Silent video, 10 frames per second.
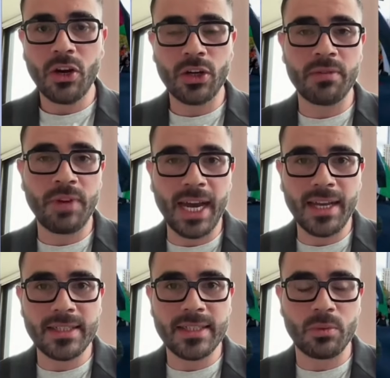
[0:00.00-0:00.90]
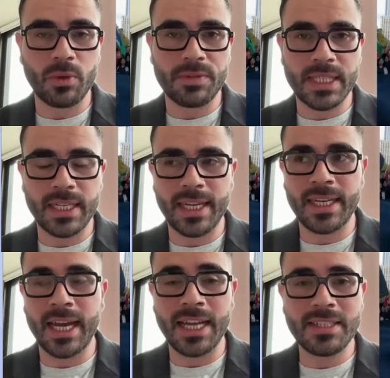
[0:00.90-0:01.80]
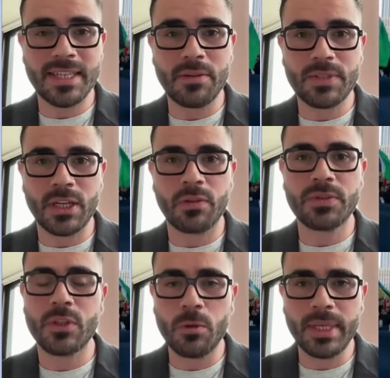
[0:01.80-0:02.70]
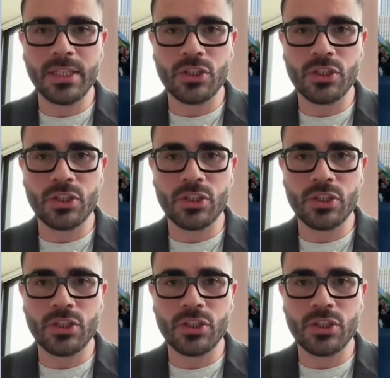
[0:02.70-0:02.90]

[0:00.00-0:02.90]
or the violence that we've seen and the unsafety of so